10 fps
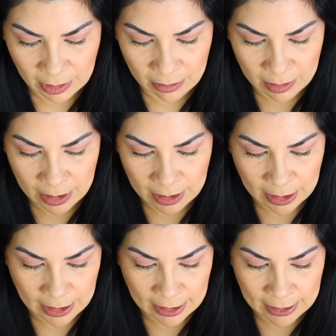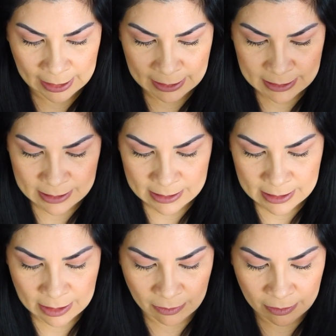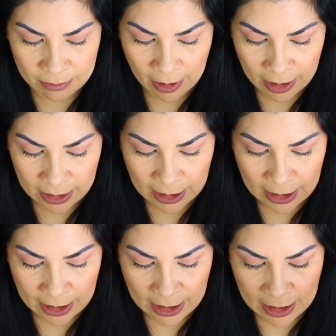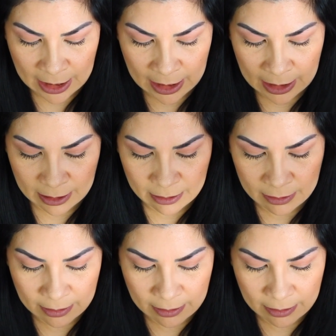Okay, this is not working.